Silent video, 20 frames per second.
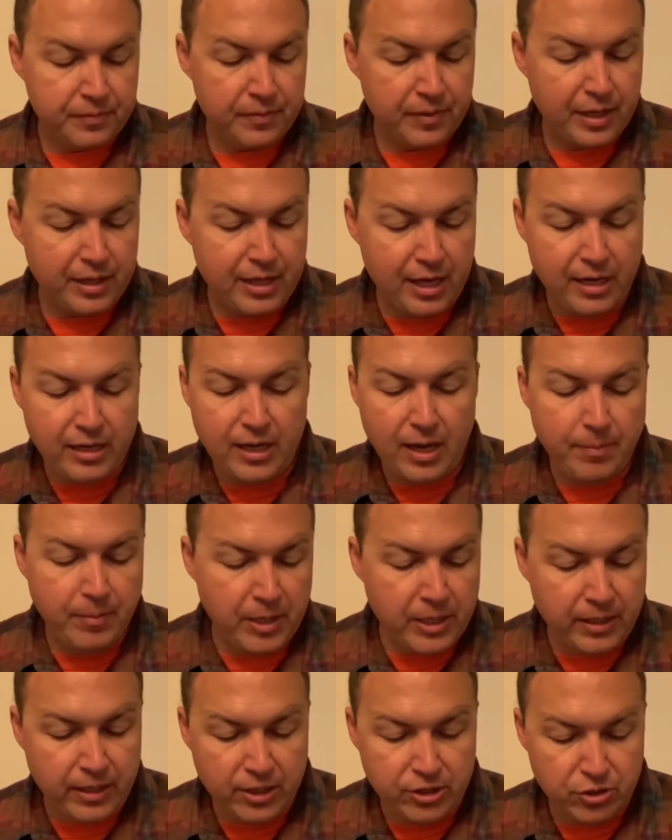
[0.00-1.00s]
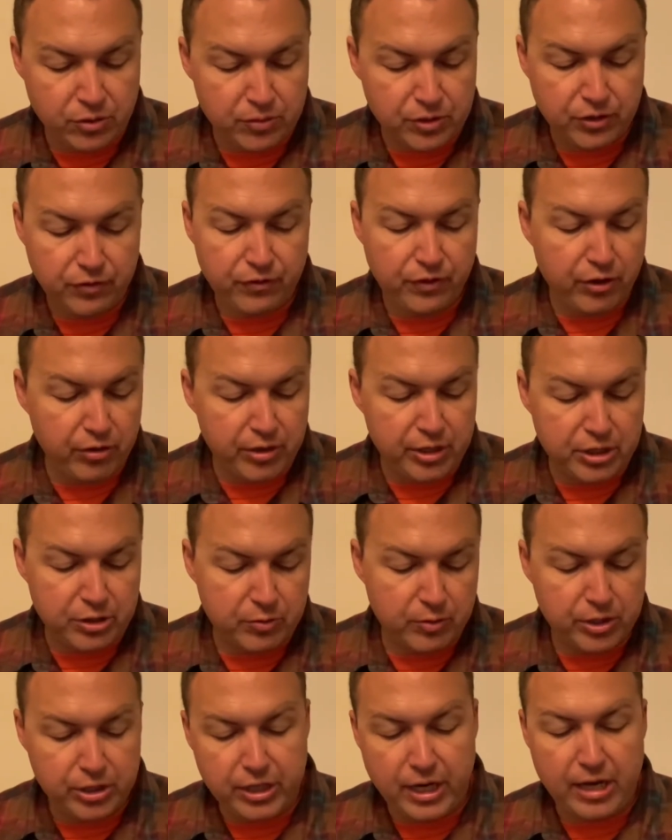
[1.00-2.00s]
Then Nebuchadnezzar was furious
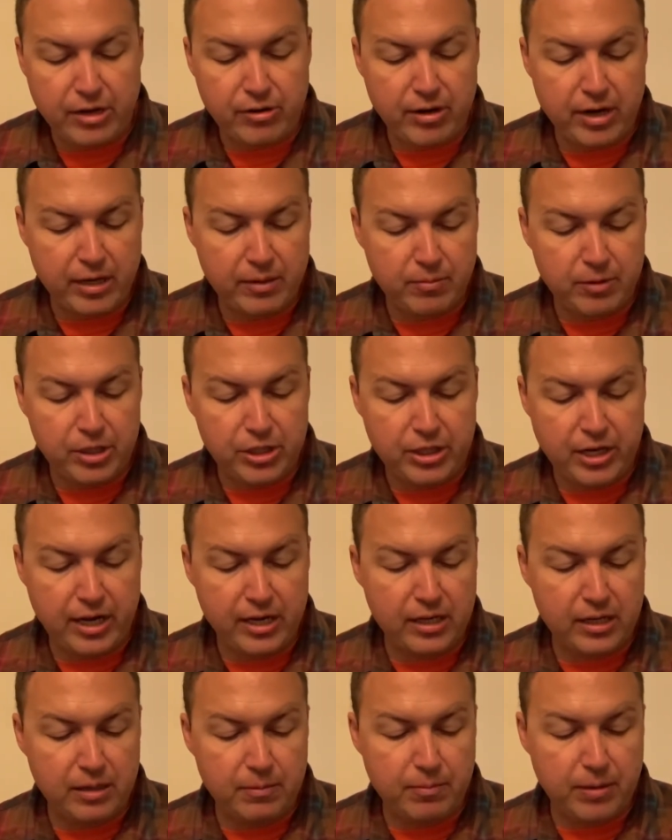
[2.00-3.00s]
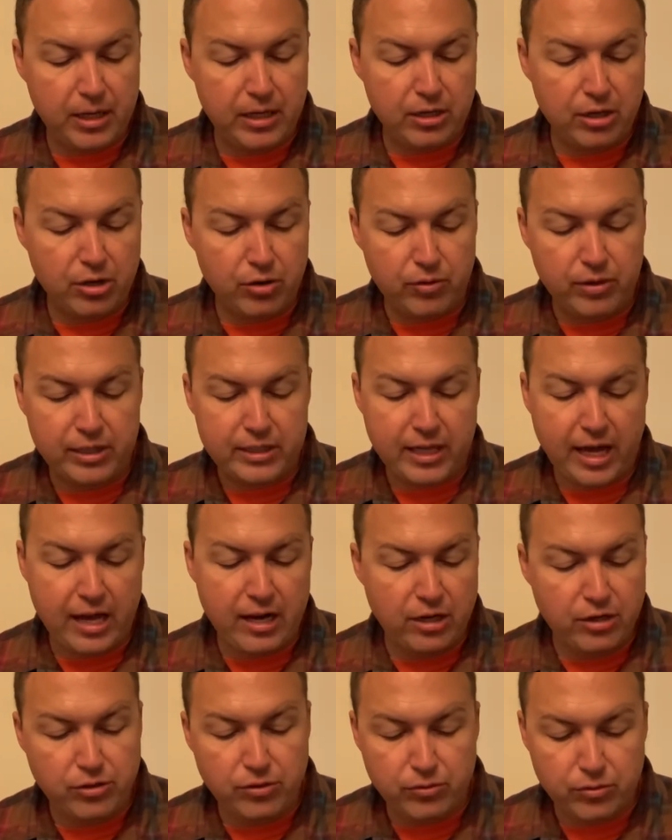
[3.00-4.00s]
with Shadrach, Meshach, and Abednego, and his
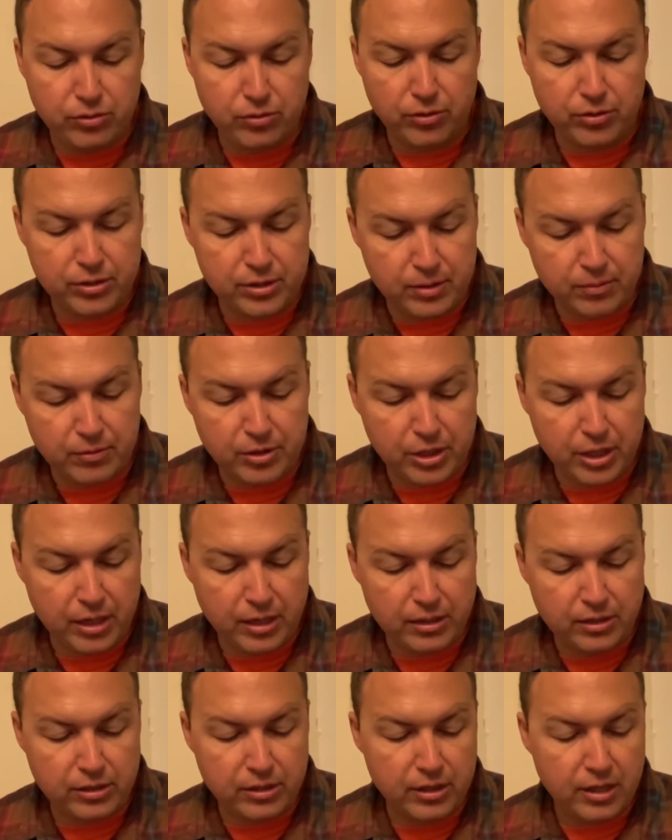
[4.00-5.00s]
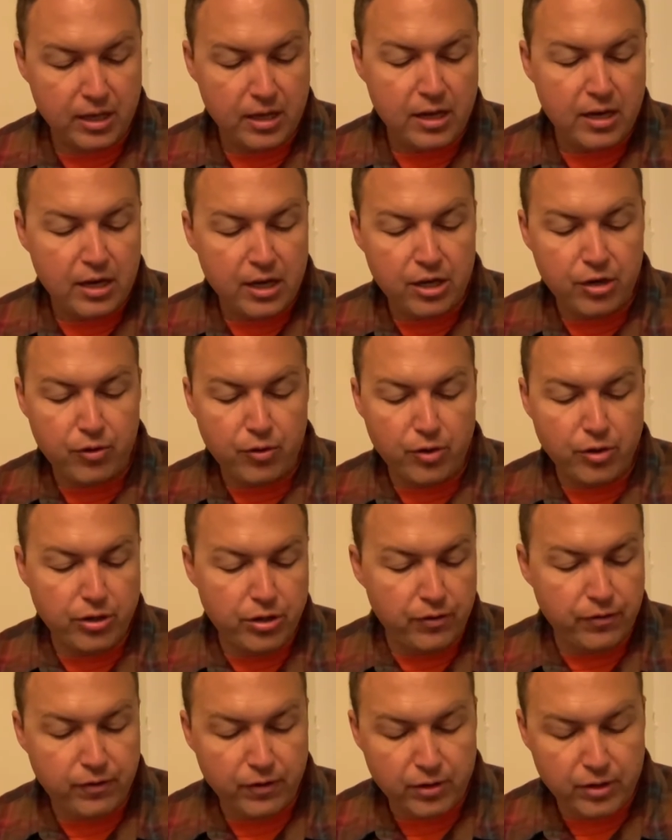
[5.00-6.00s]
attitude towards them changed. He ordered the
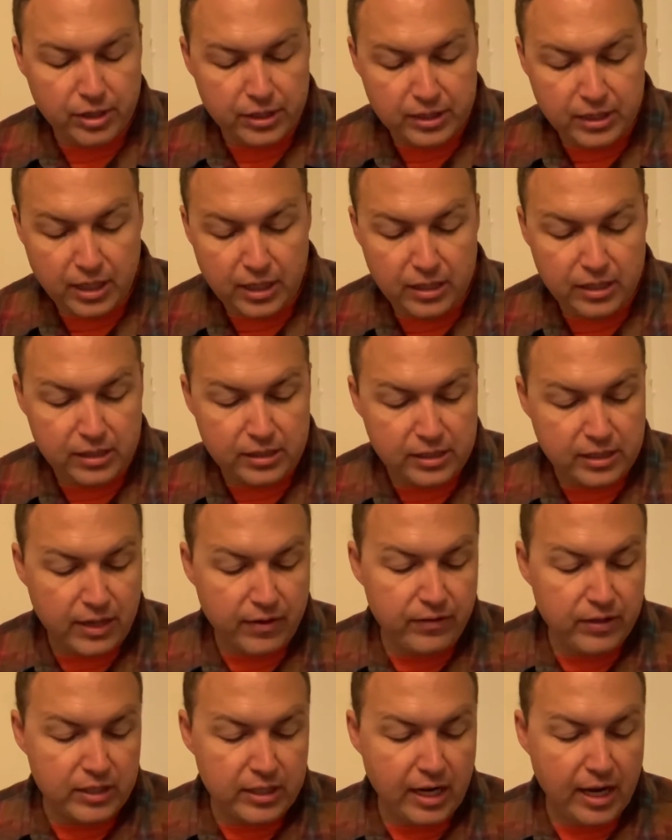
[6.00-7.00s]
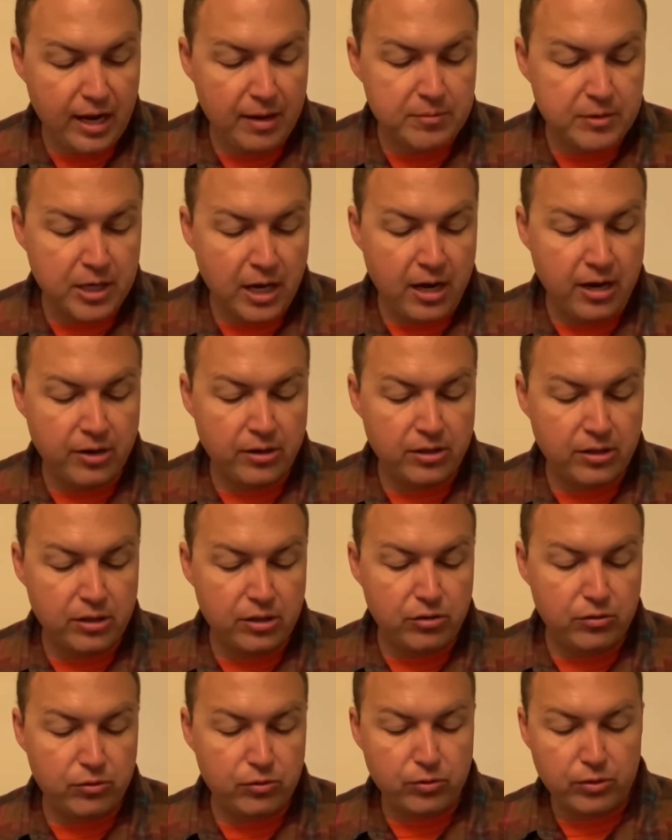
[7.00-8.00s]
furnace heated seven times hotter than
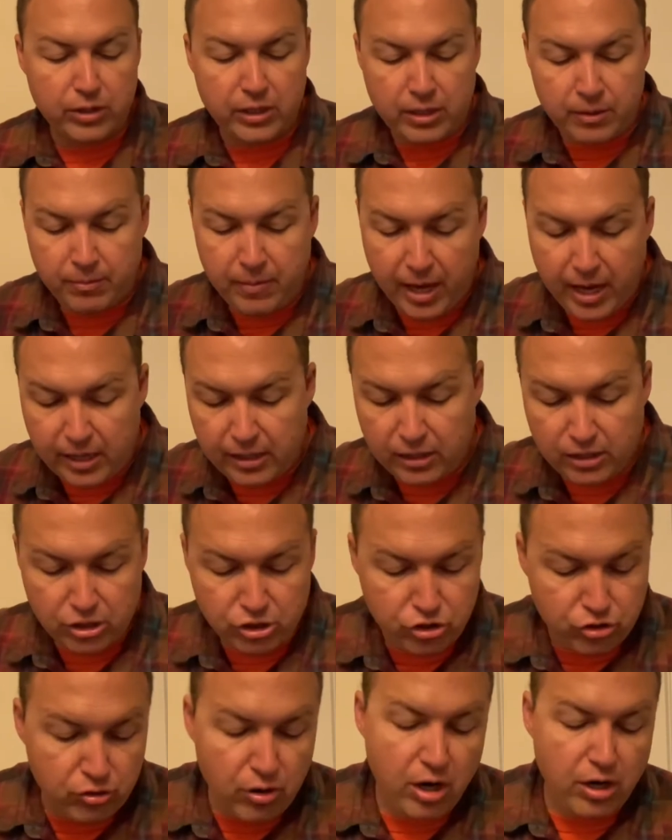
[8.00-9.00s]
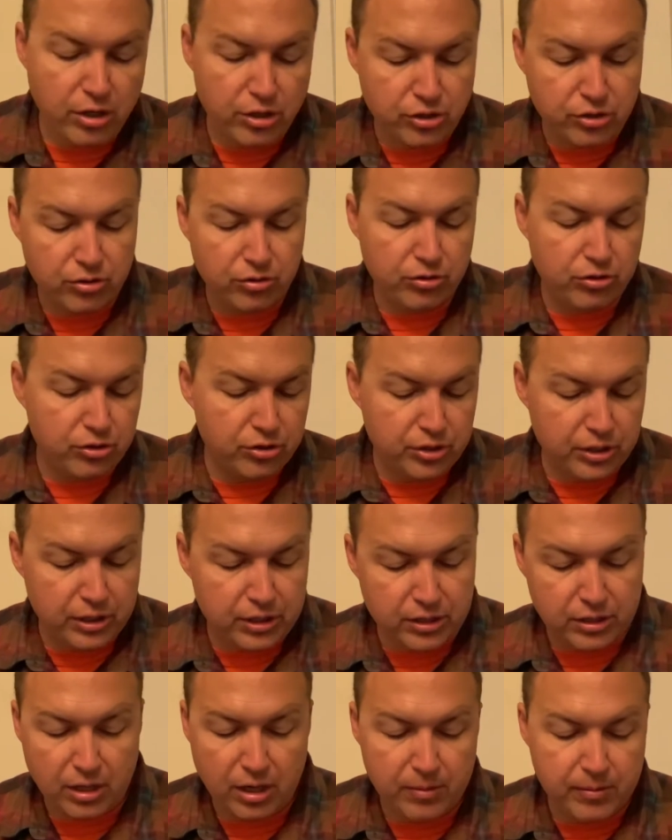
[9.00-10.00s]
usual and commanded the strongest soldiers in his
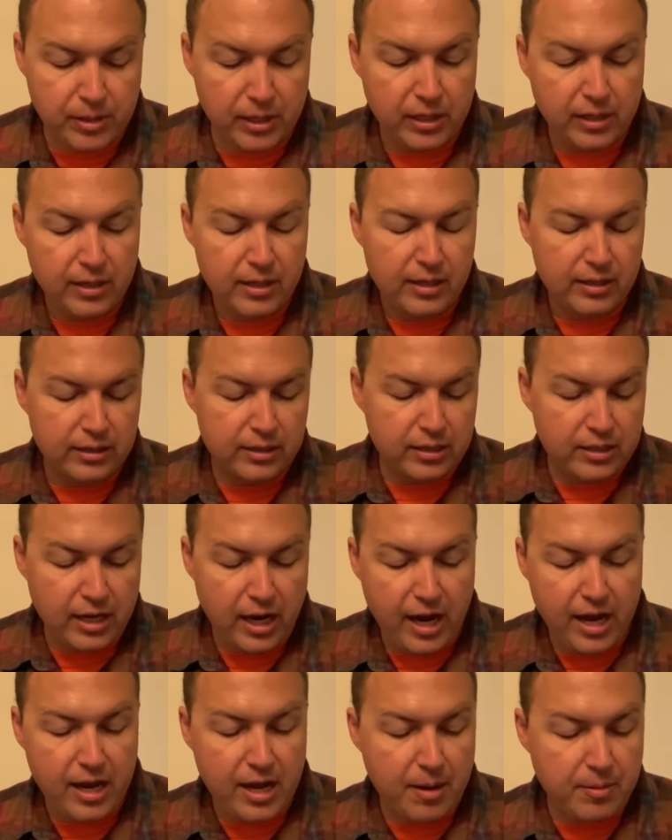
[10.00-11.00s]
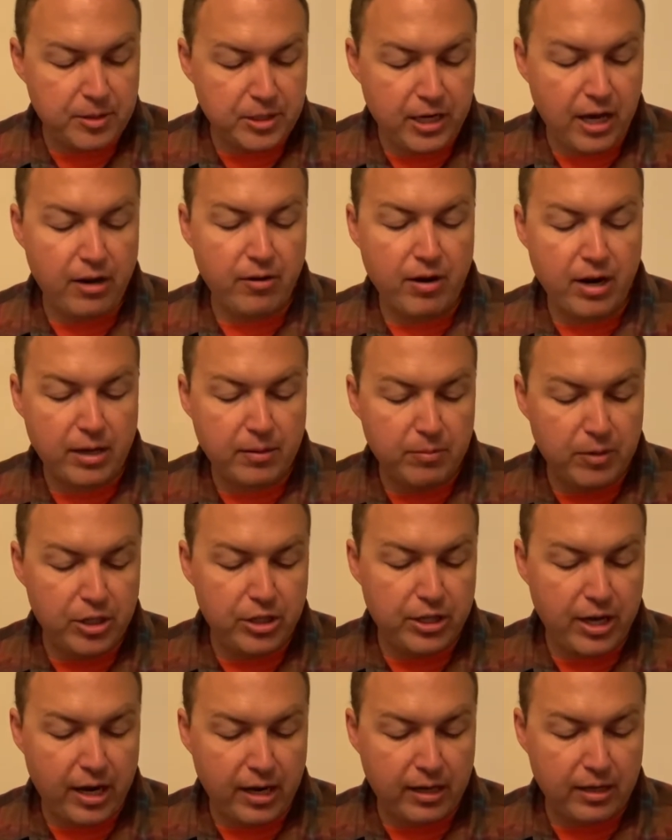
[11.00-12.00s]
army to tie up Shadrach,
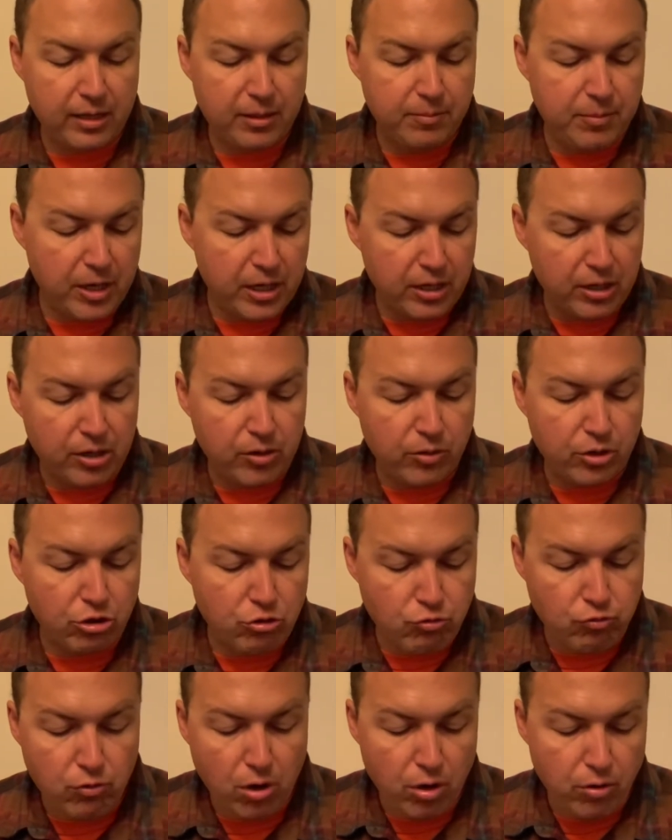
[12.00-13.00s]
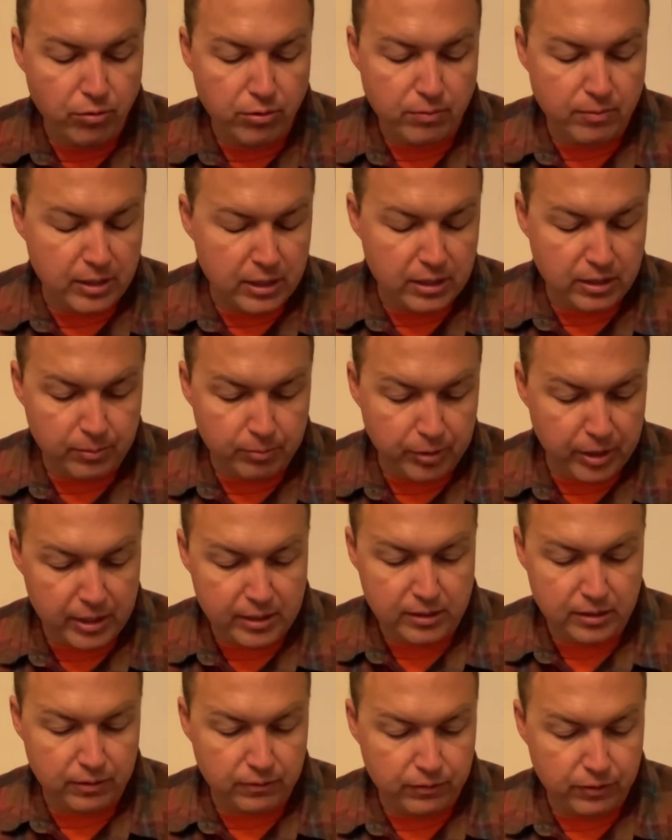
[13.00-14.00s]
Meshach, and Abednego and throw them into the blazing